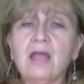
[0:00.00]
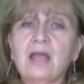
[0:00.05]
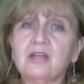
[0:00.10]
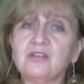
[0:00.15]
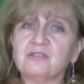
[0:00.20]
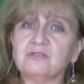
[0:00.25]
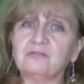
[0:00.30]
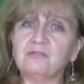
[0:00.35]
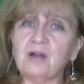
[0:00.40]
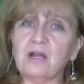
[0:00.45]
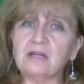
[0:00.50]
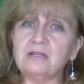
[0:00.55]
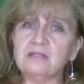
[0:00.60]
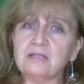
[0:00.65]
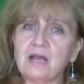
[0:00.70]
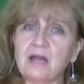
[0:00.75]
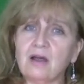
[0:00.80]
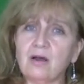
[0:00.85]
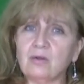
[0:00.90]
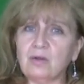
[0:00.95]
and to find
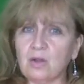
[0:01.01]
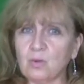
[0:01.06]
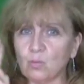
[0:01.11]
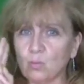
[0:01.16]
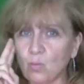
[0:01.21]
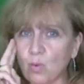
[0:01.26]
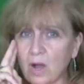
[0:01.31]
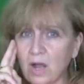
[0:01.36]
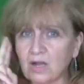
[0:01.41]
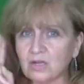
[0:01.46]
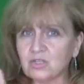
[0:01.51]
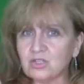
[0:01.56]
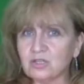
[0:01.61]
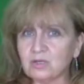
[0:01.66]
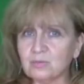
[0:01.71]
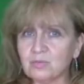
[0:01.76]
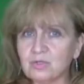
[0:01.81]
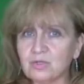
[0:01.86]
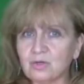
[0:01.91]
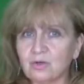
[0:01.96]
out and watch
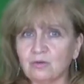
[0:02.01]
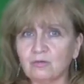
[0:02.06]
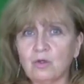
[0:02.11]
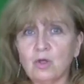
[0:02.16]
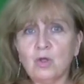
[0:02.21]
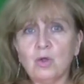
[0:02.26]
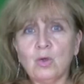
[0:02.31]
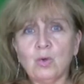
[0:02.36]
and observe